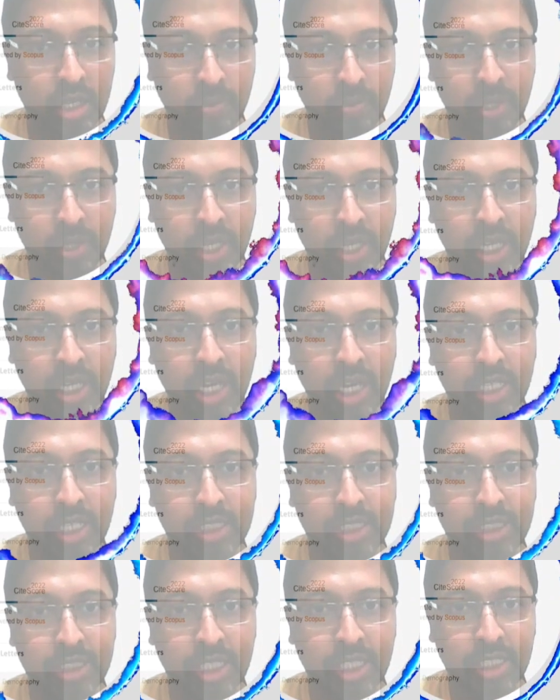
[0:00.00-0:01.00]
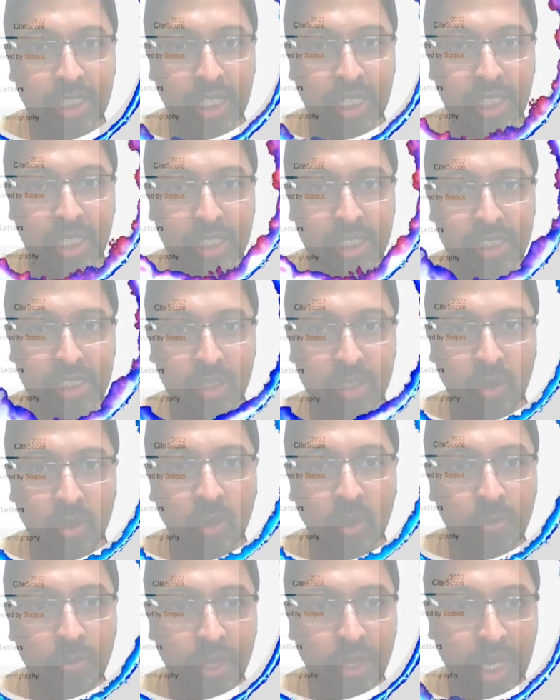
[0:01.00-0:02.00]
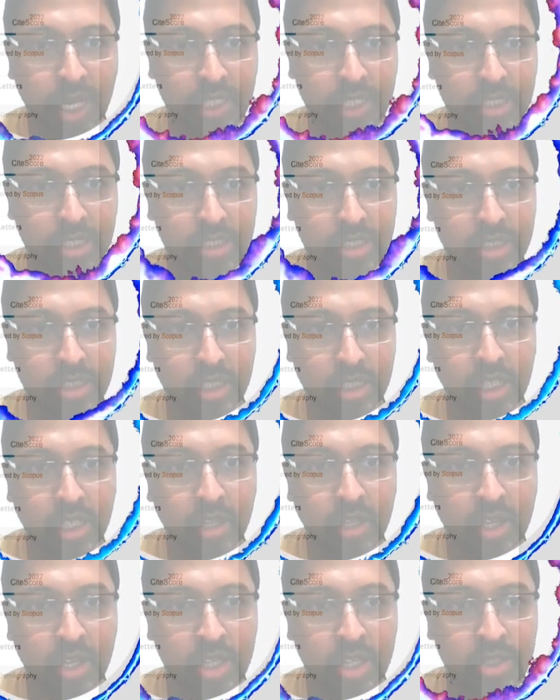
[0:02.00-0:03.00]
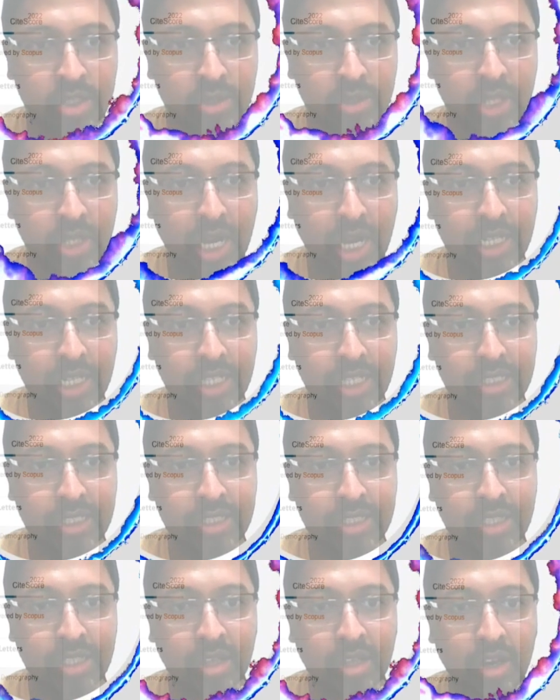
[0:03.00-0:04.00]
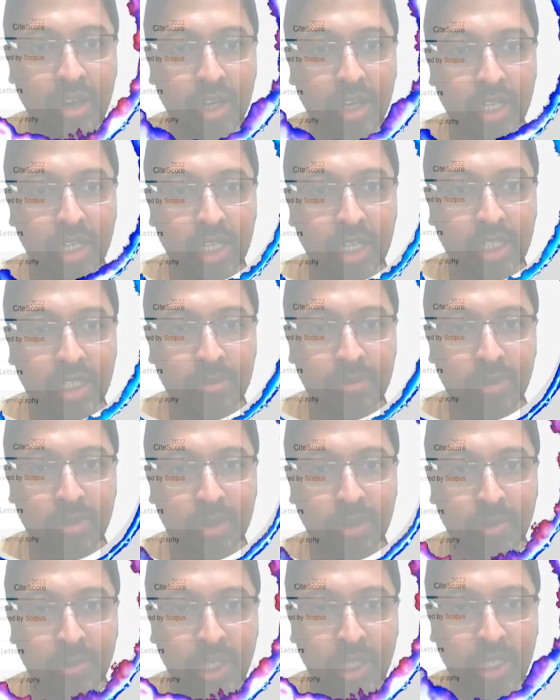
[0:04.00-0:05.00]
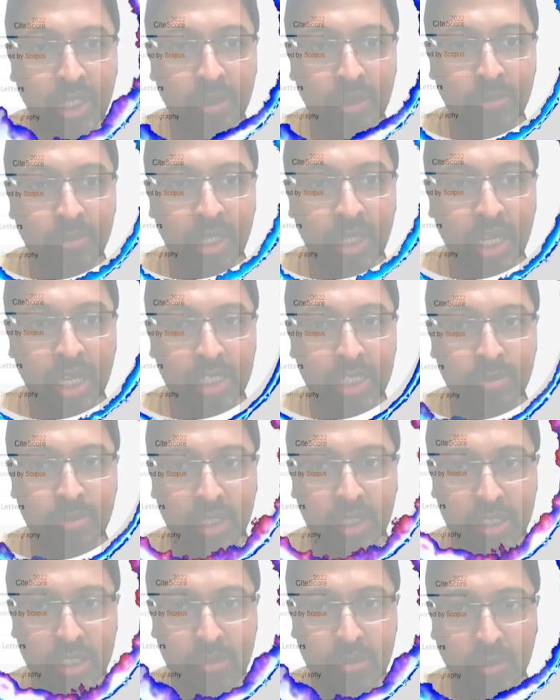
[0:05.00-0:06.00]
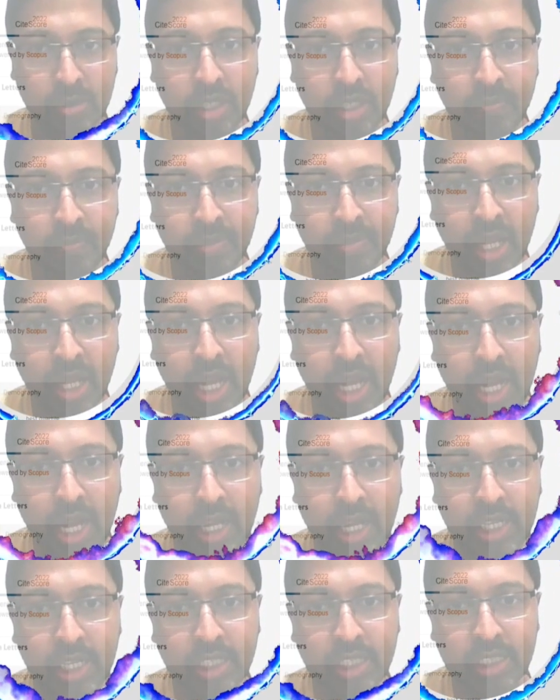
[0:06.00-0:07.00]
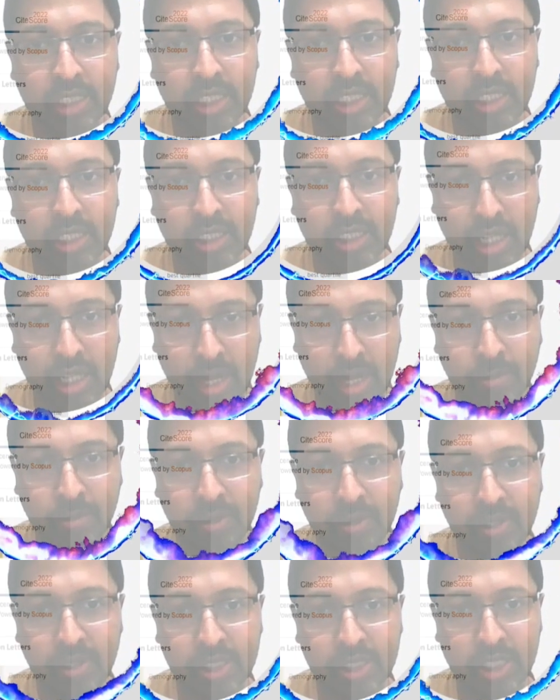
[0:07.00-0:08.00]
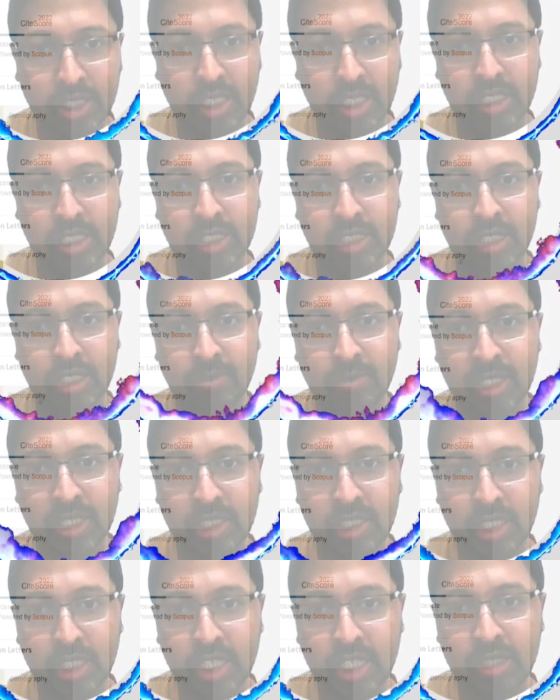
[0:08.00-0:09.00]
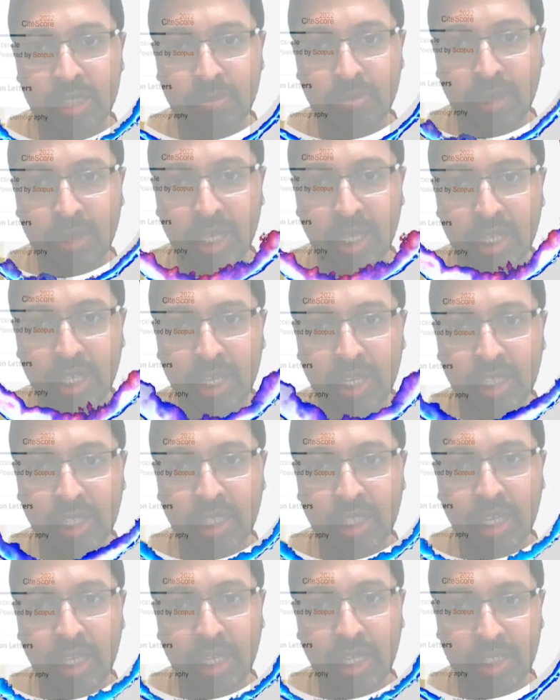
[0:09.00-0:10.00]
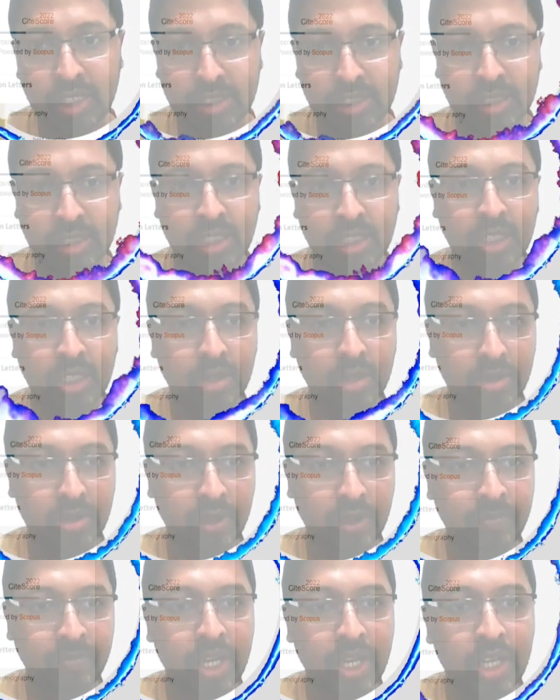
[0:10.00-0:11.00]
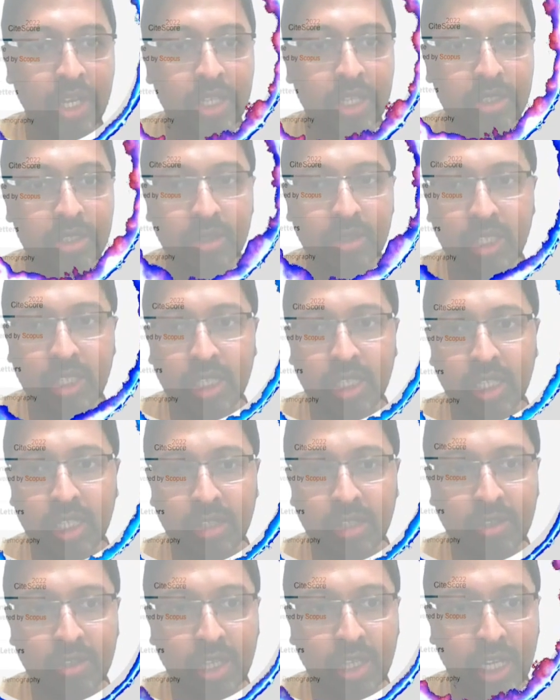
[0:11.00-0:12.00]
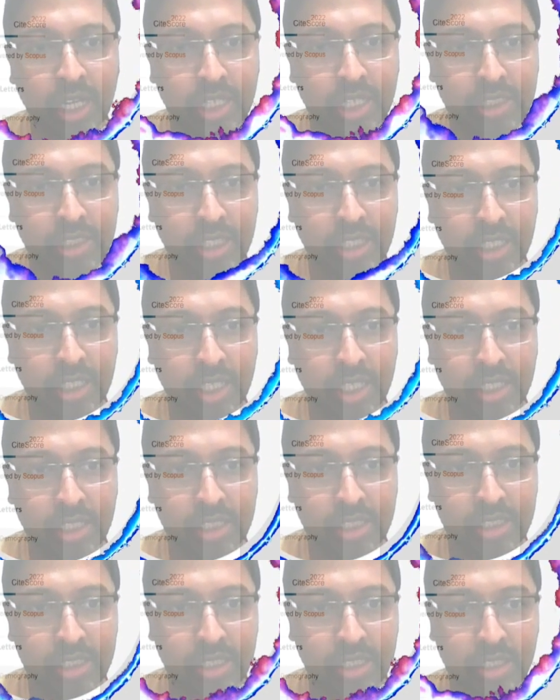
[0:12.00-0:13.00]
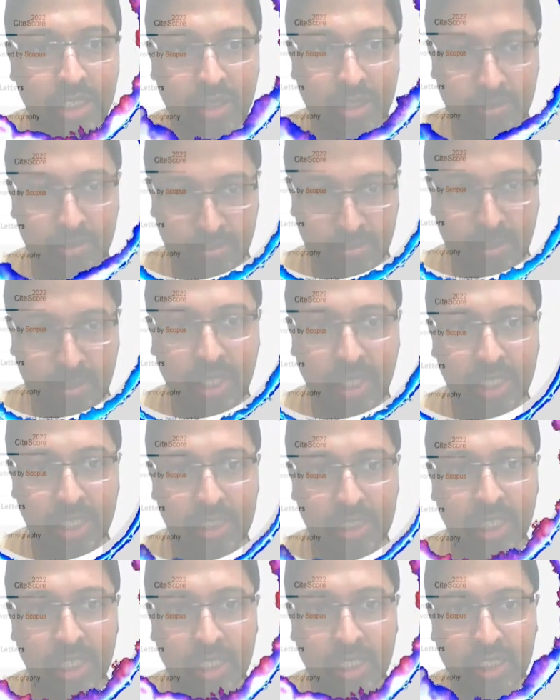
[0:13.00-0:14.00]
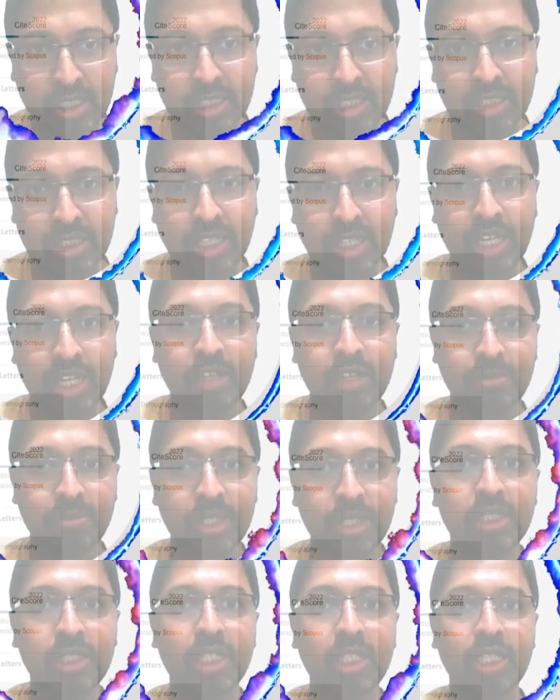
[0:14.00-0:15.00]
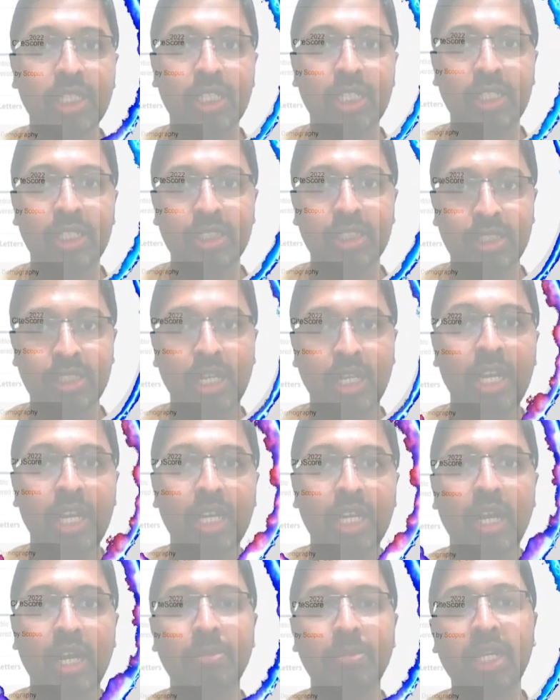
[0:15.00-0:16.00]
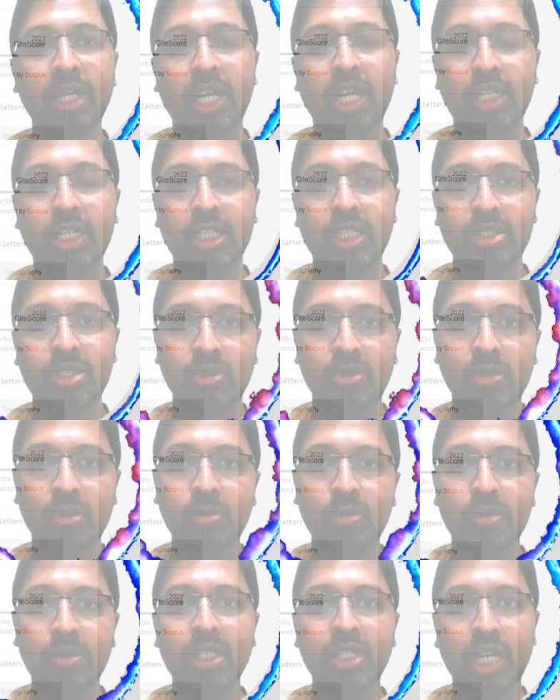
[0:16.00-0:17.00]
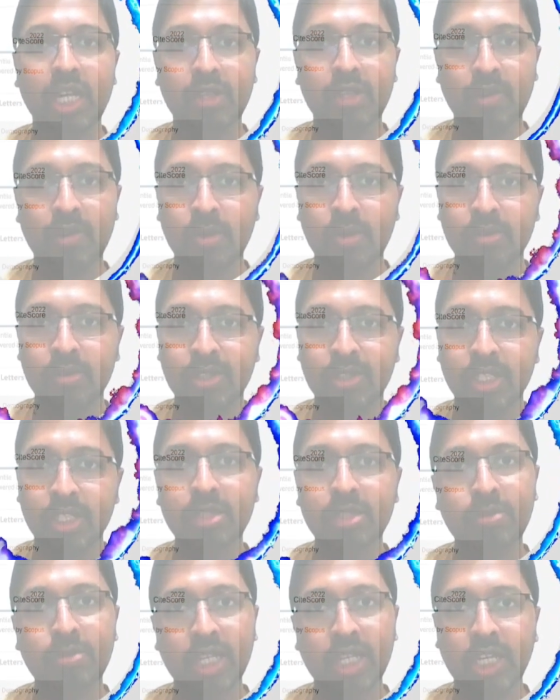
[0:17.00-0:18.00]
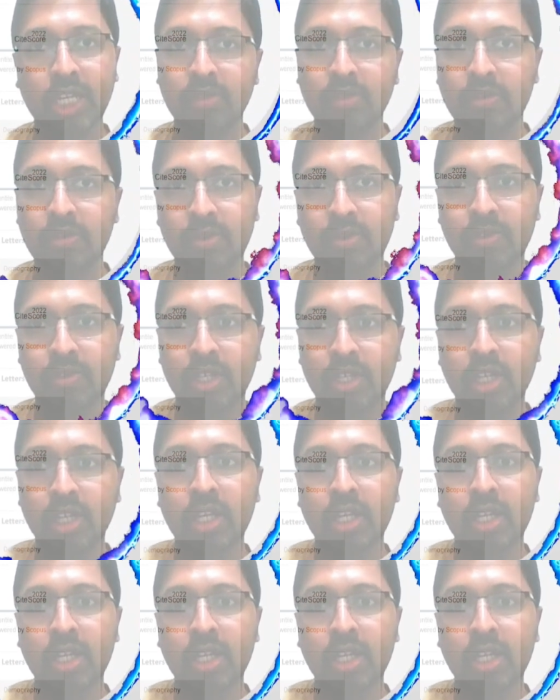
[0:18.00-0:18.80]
we can understand that it is an open access journal. So the ISSN online number, print number has been displayed, and the abbreviation is mentioned as migrate let. Okay, so here you can understand that this migration letters, they have mentioned that is coming under Scopus and Web of Science, but anyway we will